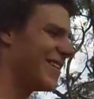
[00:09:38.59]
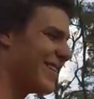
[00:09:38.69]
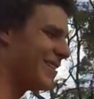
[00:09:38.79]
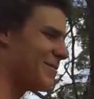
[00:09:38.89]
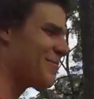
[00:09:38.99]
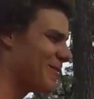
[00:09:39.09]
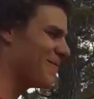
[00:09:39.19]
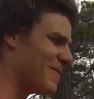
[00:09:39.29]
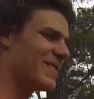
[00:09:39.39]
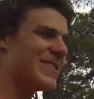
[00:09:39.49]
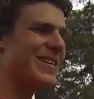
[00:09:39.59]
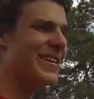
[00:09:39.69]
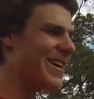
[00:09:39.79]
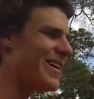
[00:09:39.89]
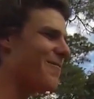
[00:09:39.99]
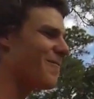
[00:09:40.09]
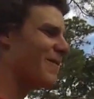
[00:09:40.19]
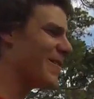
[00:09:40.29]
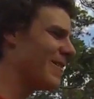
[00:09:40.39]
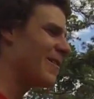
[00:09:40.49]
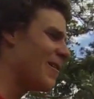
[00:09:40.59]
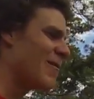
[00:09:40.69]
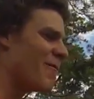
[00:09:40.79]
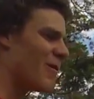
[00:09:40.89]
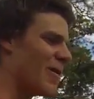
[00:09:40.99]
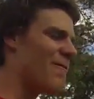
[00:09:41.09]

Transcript: I'm loving this. I get to have a